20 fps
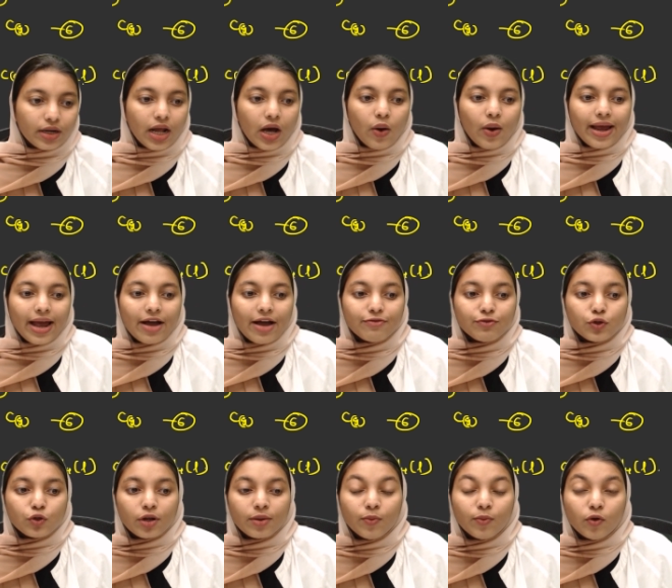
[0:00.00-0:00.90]
Now I have
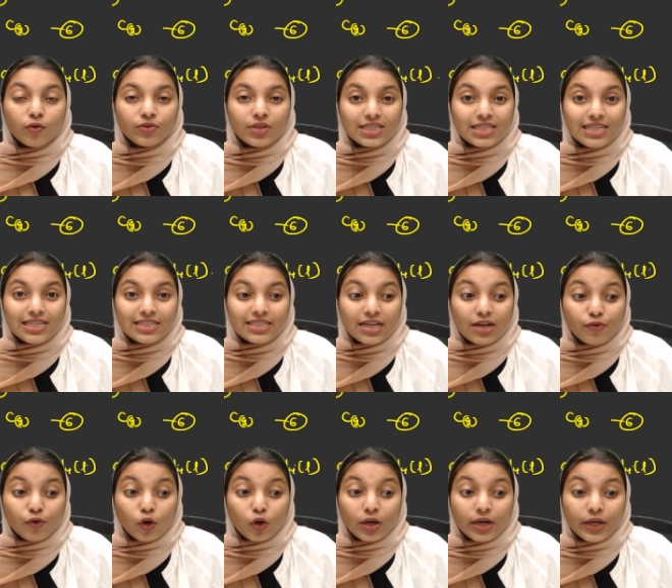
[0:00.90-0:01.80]
to remove the
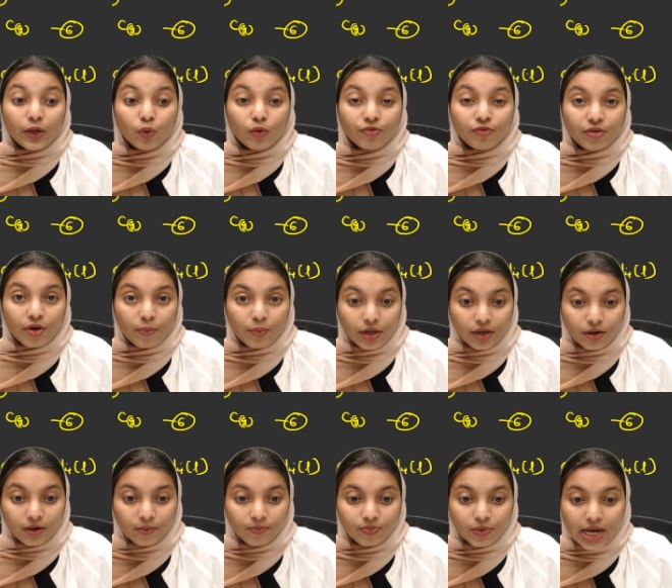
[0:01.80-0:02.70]
CCl4 liquid from
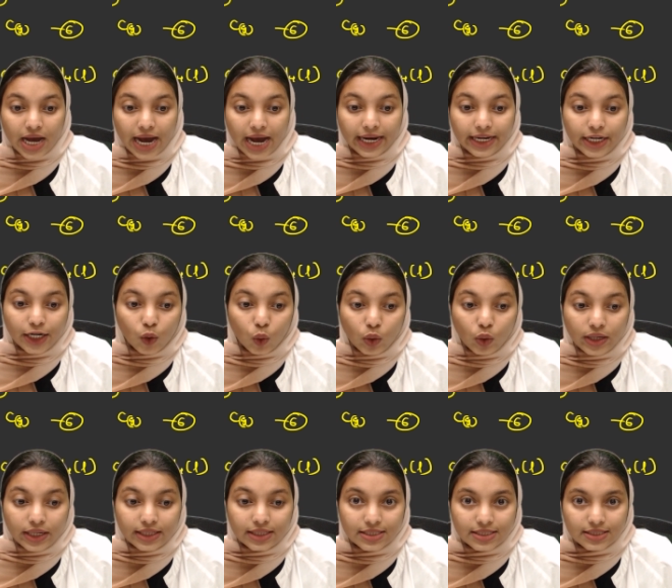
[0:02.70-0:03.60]
here. I need
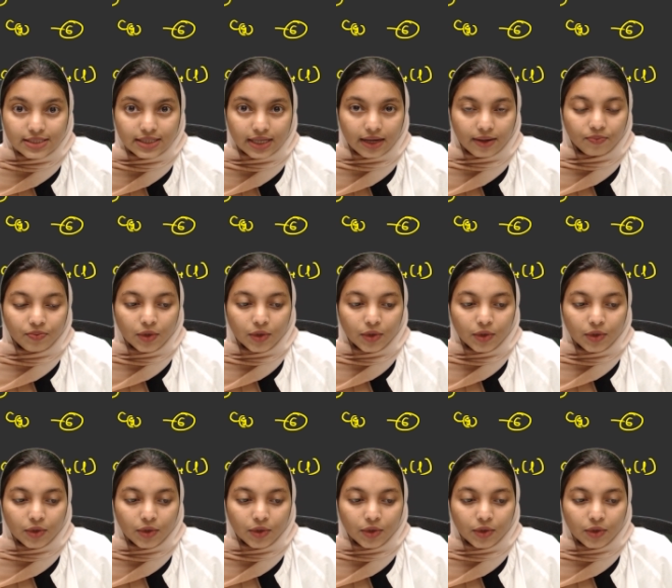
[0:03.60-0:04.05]
only this thing.